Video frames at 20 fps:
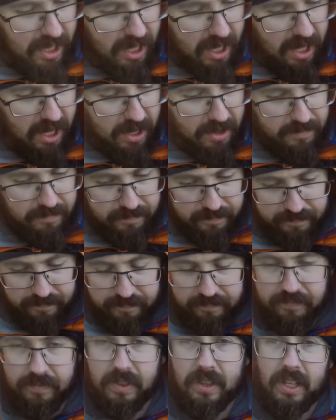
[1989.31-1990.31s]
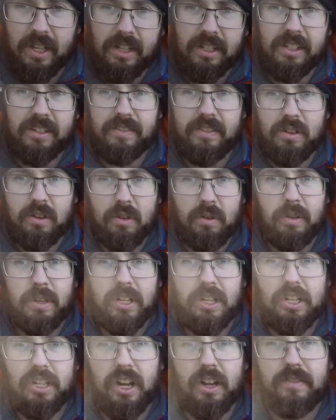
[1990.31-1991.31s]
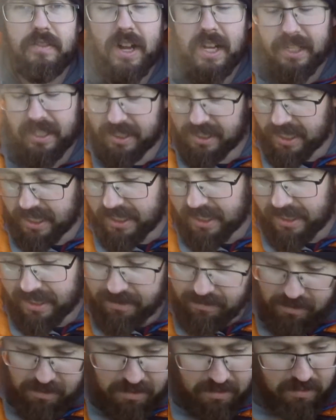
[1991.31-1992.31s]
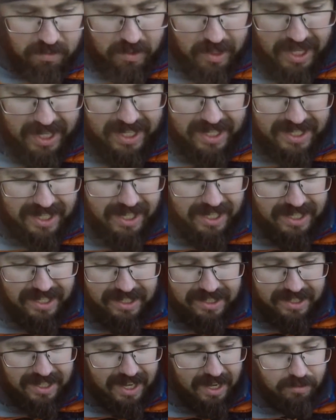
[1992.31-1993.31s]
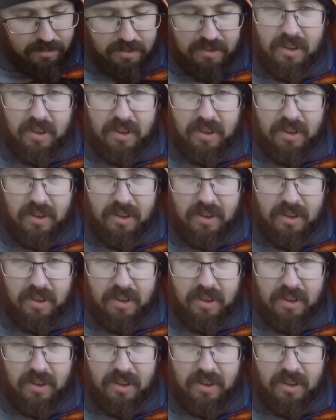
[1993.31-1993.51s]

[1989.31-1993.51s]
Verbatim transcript: Um, I'll give you a quick show around the tent and then we'll, we'll get it taken down.